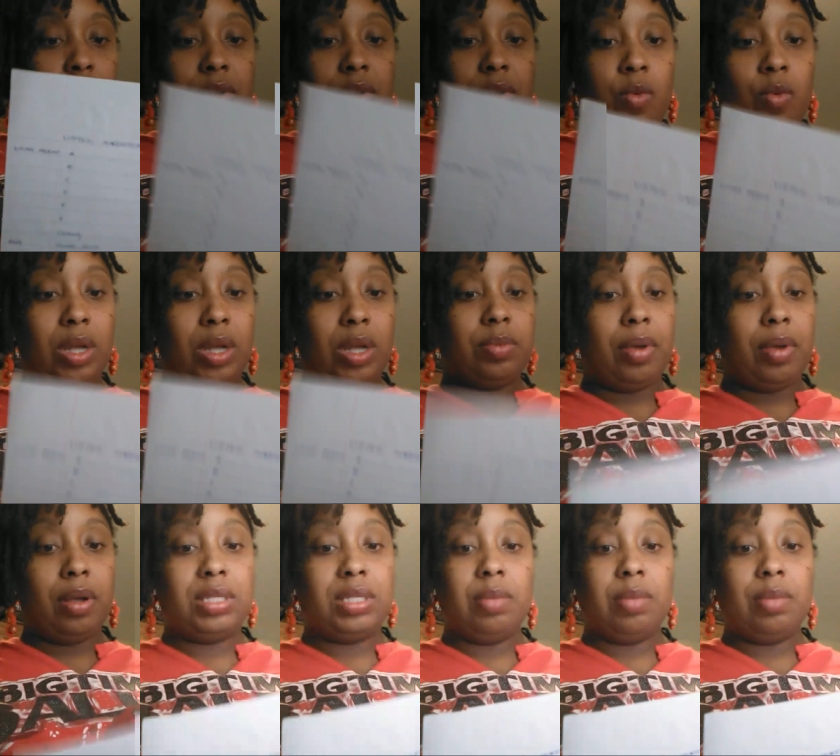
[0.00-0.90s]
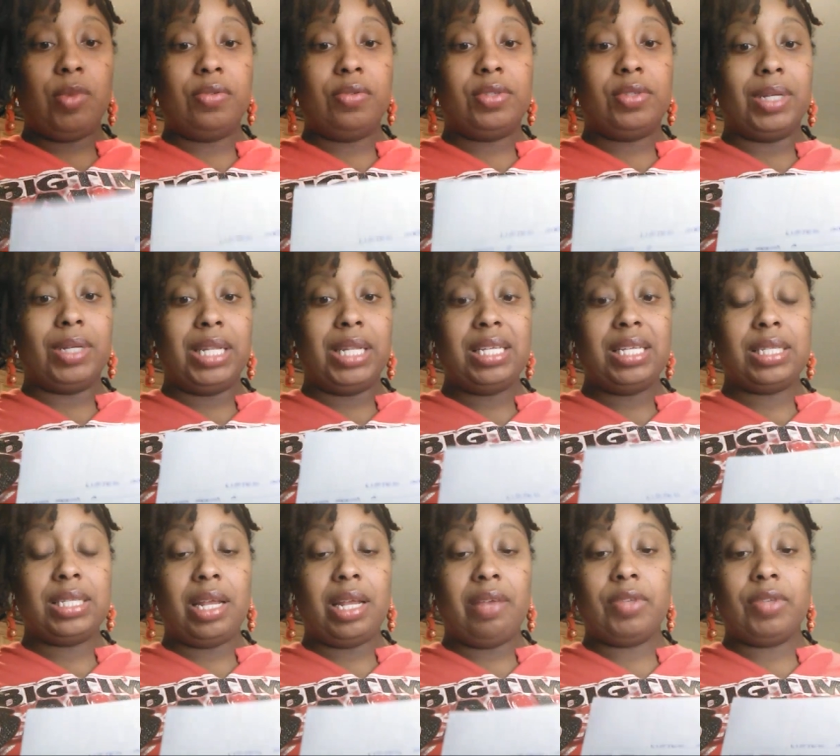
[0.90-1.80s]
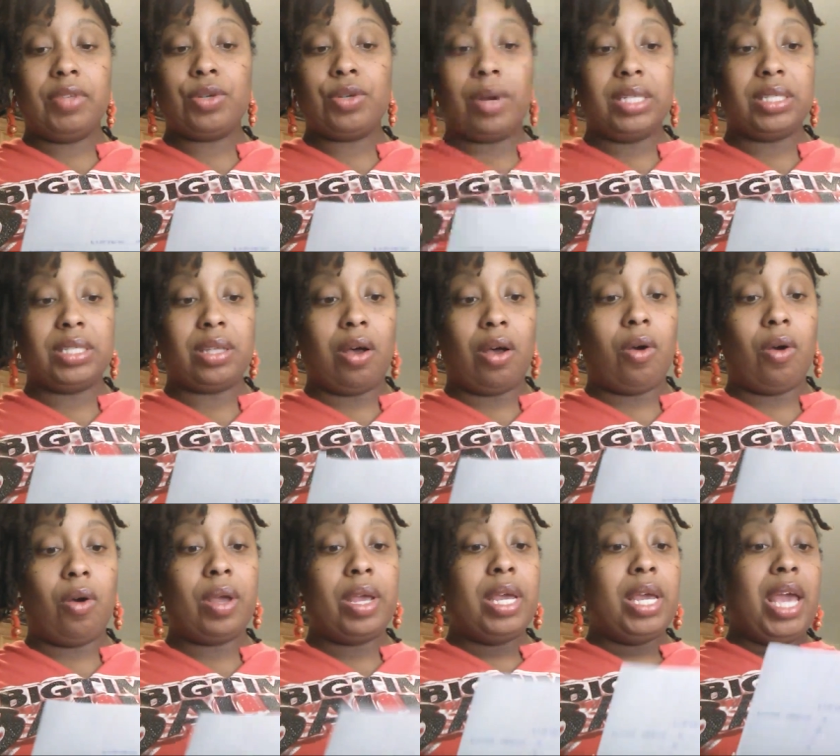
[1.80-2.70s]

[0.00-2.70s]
once posted, move to a listed inventory zone